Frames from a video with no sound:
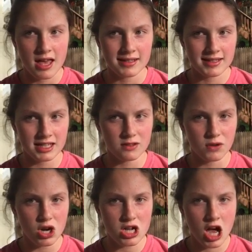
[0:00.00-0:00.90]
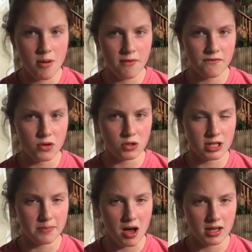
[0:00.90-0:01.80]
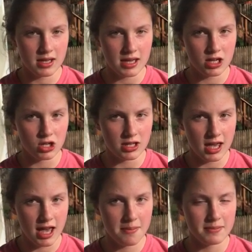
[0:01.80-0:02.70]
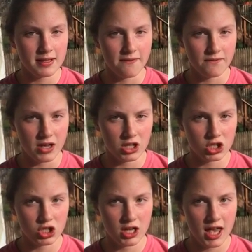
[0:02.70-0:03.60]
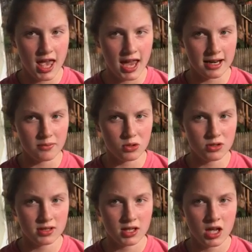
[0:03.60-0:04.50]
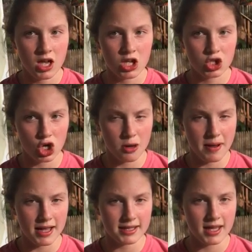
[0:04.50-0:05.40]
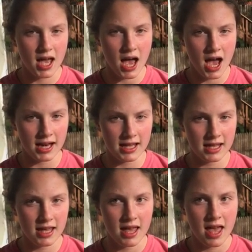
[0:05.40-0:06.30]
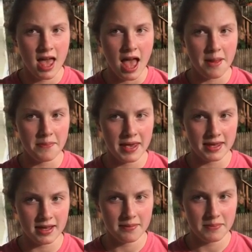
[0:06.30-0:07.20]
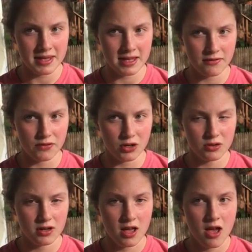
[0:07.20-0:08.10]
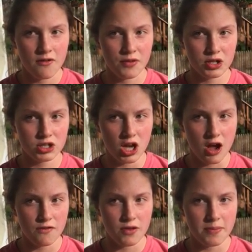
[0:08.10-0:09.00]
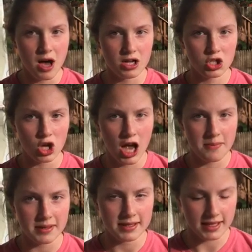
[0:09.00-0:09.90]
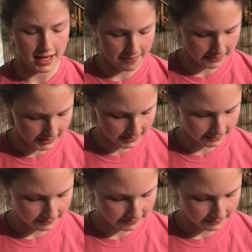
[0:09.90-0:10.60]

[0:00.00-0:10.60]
6 very common foods the Baka eat are yams, fish, animals, termites, honey, and piki fruit. First off, the Baka tribe eats yams.